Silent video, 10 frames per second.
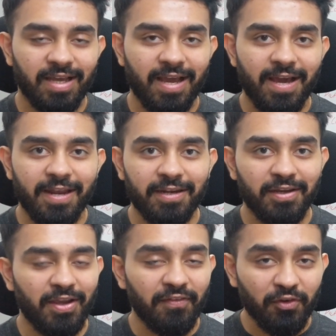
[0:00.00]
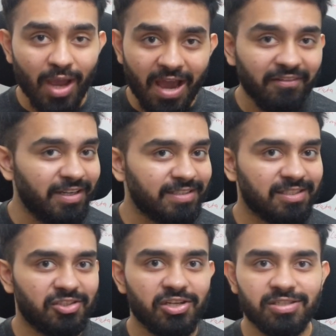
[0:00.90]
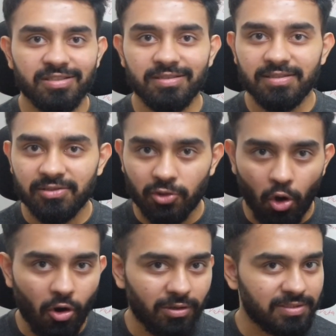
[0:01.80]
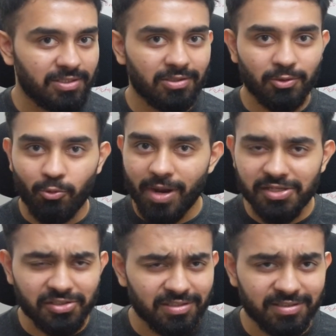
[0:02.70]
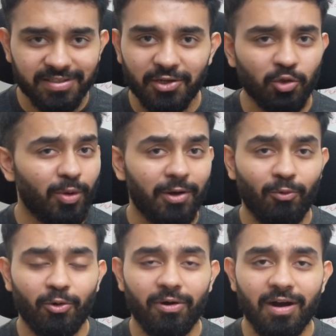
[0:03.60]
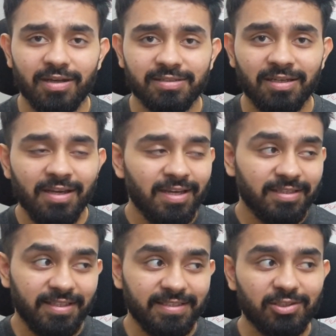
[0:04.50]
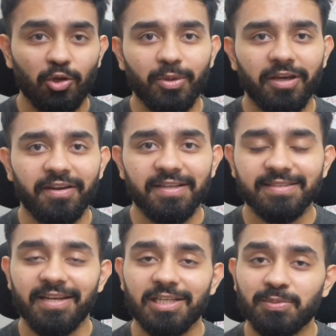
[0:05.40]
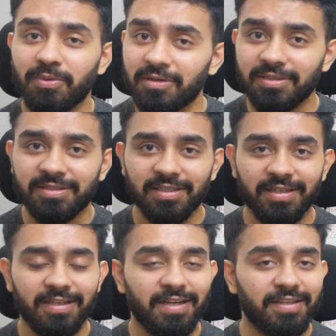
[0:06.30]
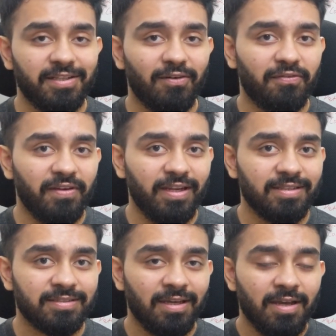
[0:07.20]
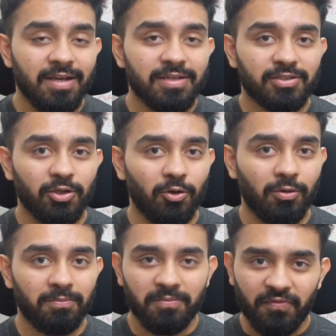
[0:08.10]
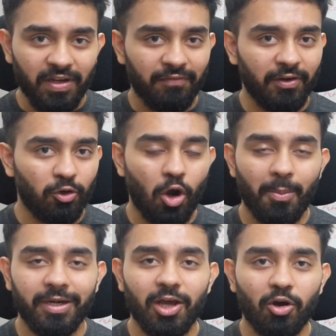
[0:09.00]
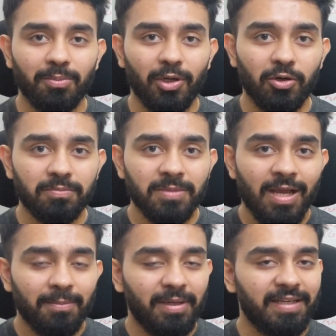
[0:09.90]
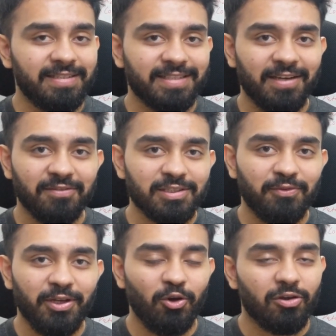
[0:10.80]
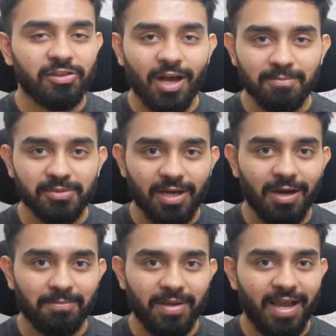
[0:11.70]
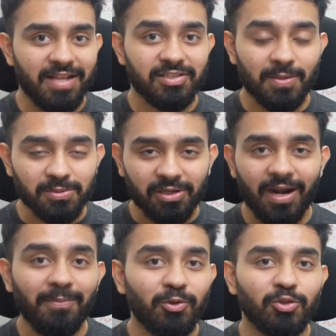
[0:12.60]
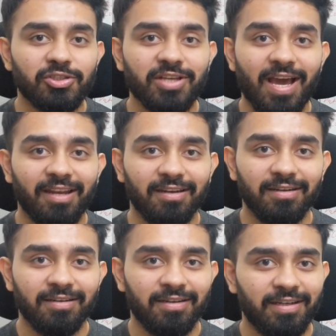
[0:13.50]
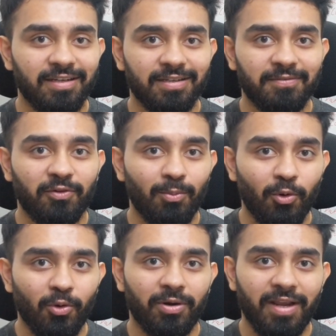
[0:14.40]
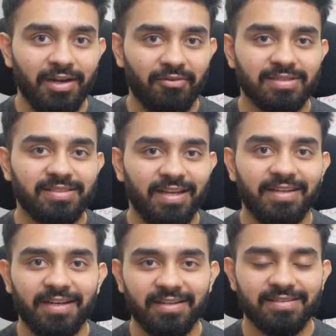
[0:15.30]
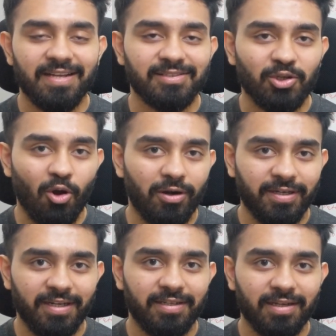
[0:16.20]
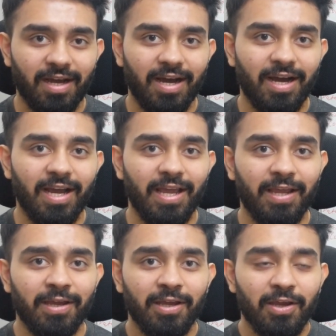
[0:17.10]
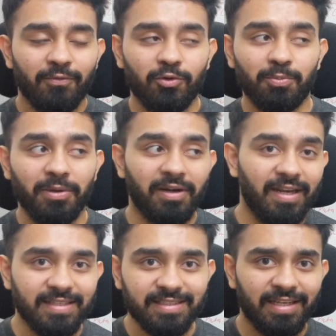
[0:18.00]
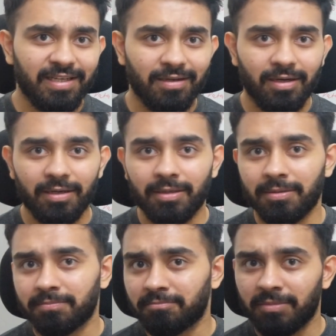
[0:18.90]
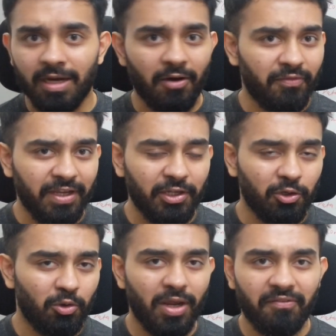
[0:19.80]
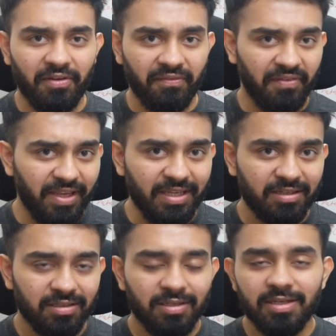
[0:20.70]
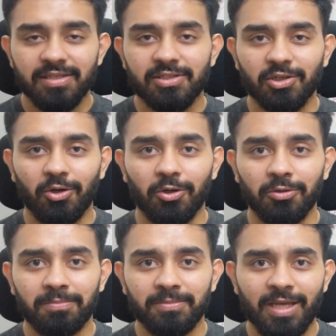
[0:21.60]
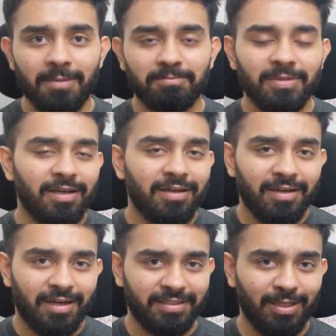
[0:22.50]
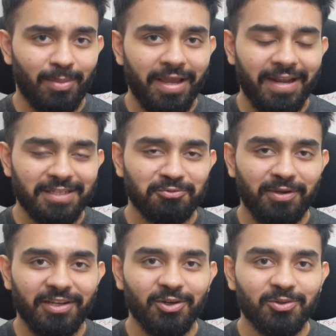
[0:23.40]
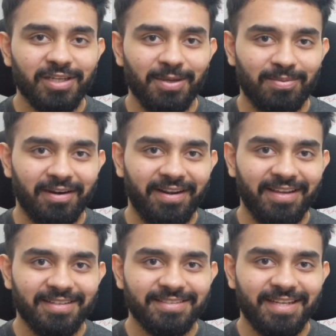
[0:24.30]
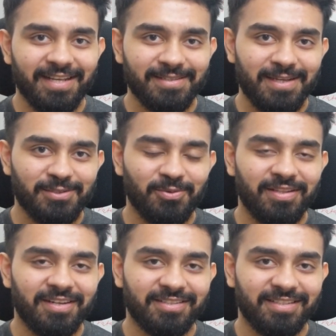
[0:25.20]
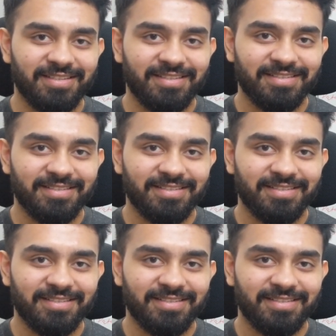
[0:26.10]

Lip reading: And if you have any suggestions, thoughts, questions that you might want to ask these luminaries and experts in their fields, so feel free to comment down below. Please give this video a thumbs up and subscribe to the channel for more interesting data science content. I would be releasing a video every week. So, yep, until my next video, keep learning data science with Harshit.